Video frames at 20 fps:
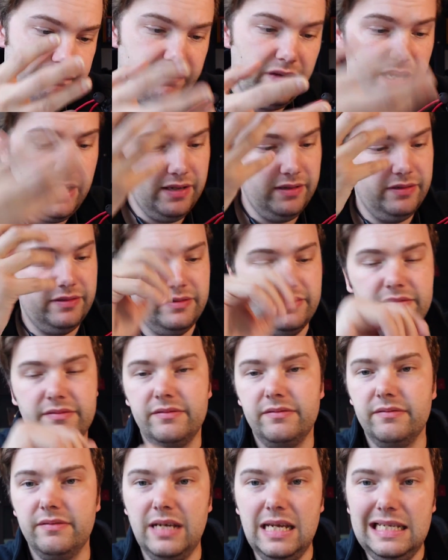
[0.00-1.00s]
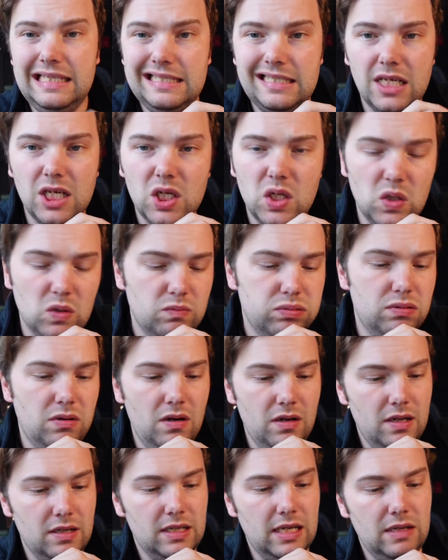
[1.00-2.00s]
yeah. It's a good
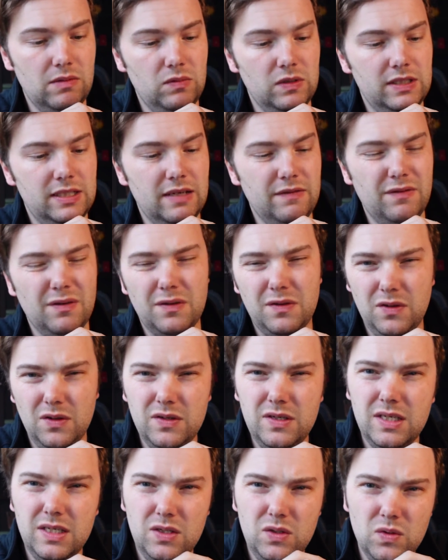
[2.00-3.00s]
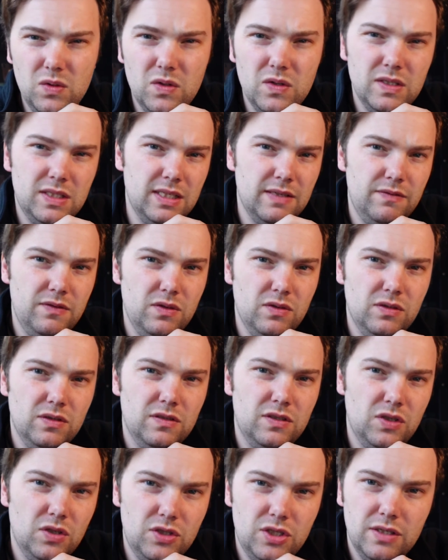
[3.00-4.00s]
product, I would say. For 30 euros, if you're
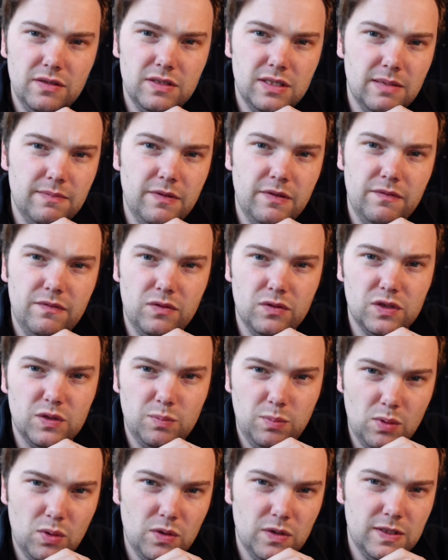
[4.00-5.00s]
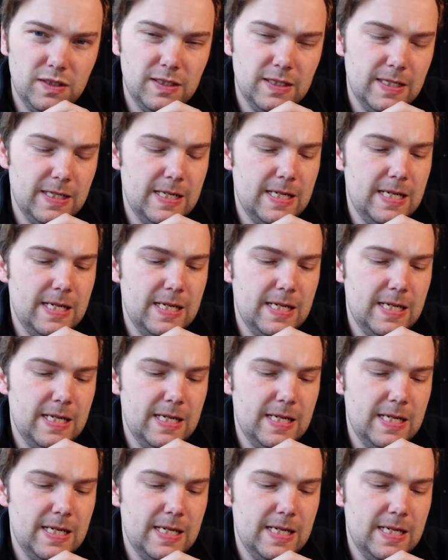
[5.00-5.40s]
searching something for sports,